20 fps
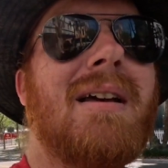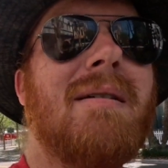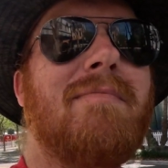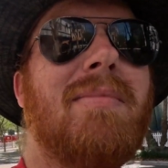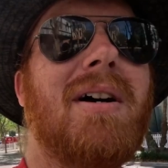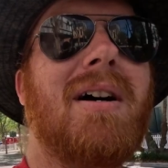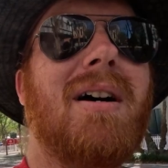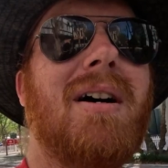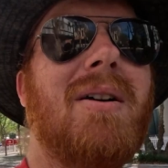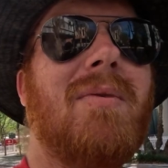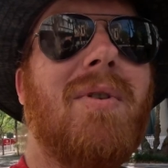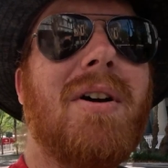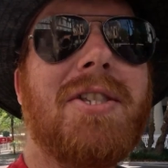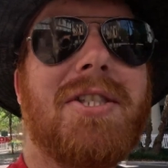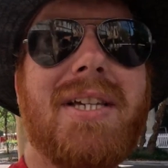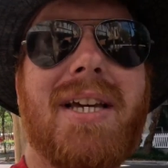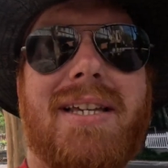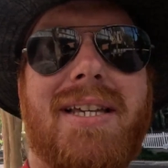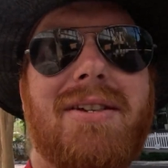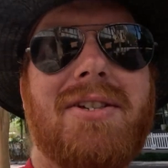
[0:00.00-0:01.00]
But once
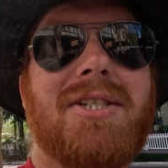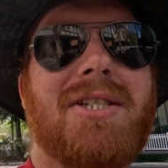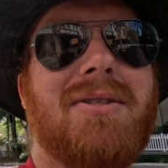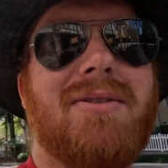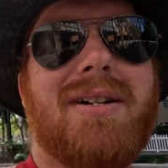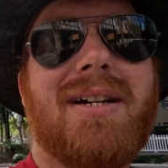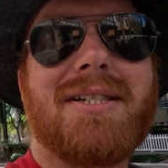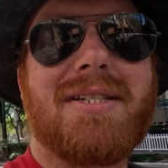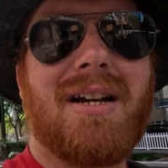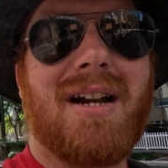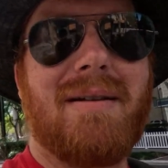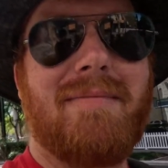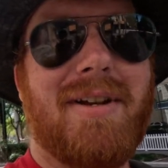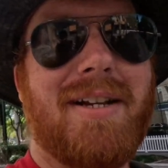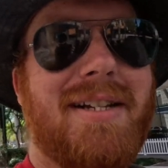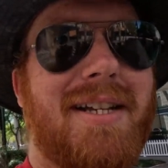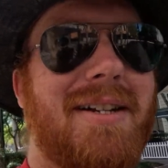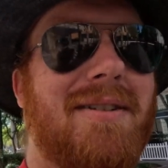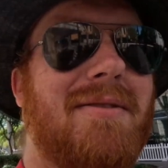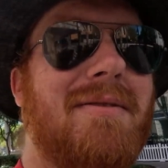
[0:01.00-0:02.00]
you get used to it, it's not a
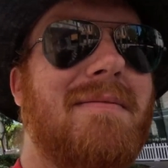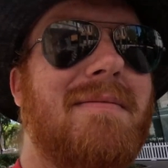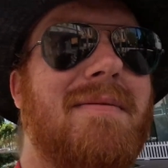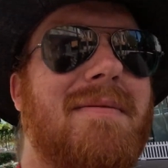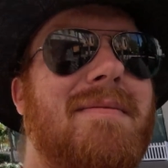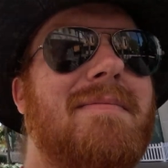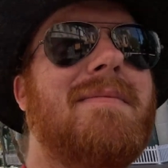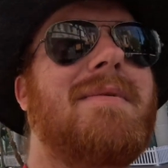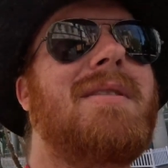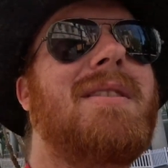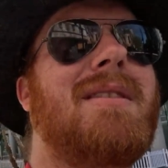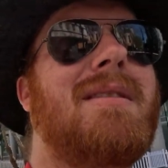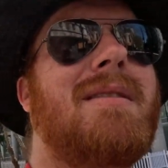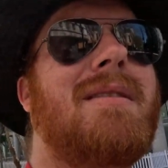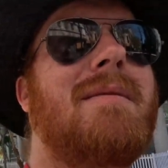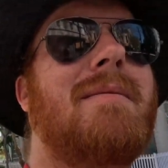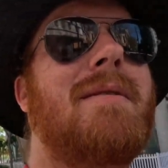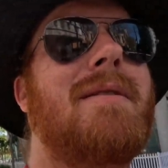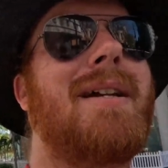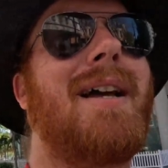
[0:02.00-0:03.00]
big deal.
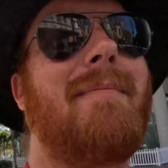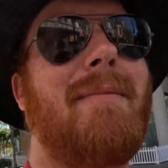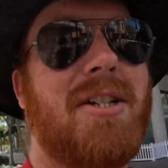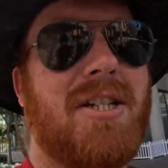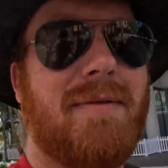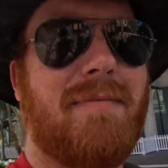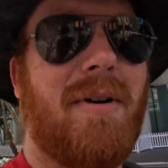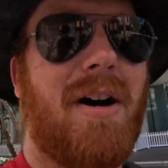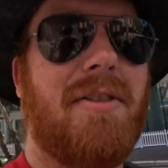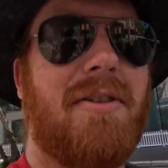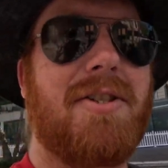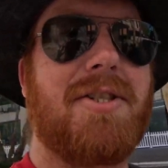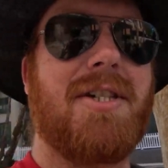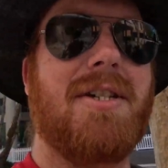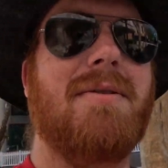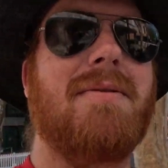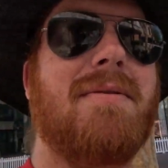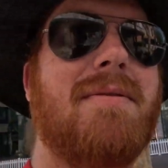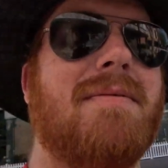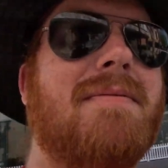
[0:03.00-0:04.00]
I don't know how much it bothers you.